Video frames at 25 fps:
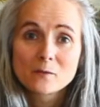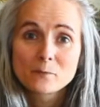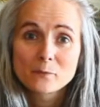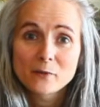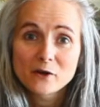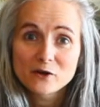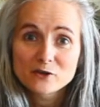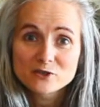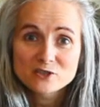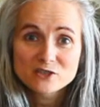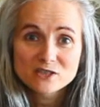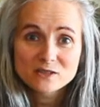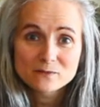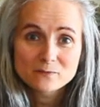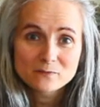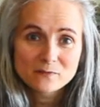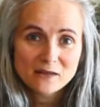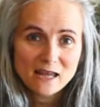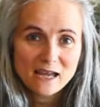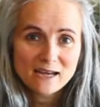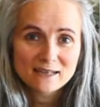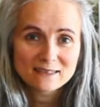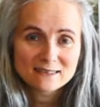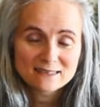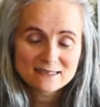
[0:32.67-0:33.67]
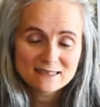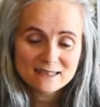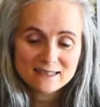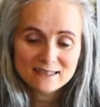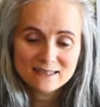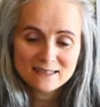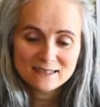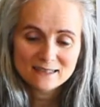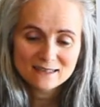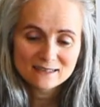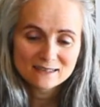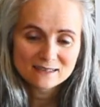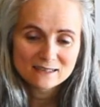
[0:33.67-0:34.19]
Persian black
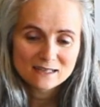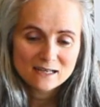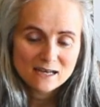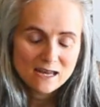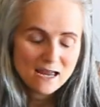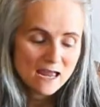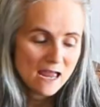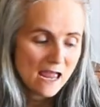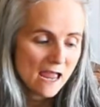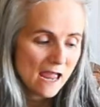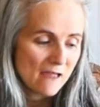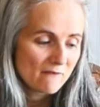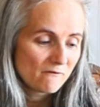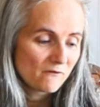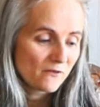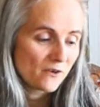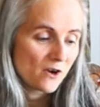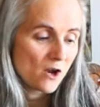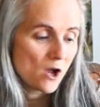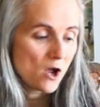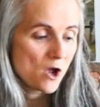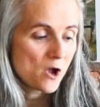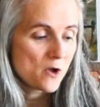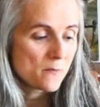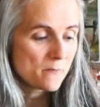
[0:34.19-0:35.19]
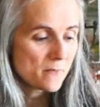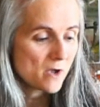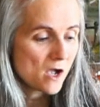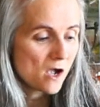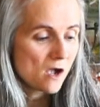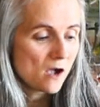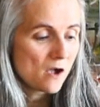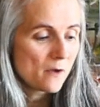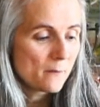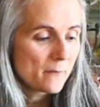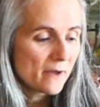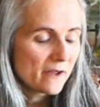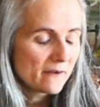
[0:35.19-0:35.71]
tea from
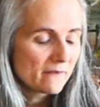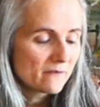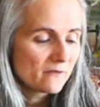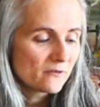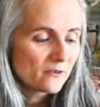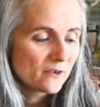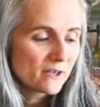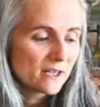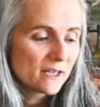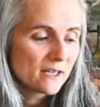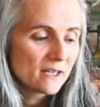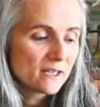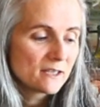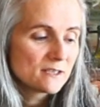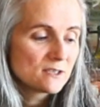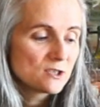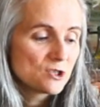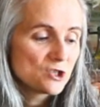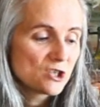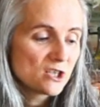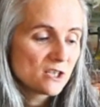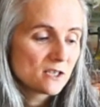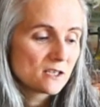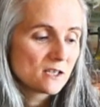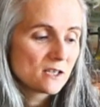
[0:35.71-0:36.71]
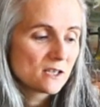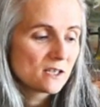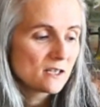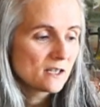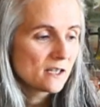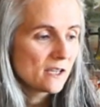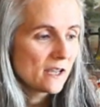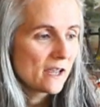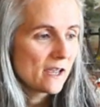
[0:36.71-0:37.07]
my friend Jenna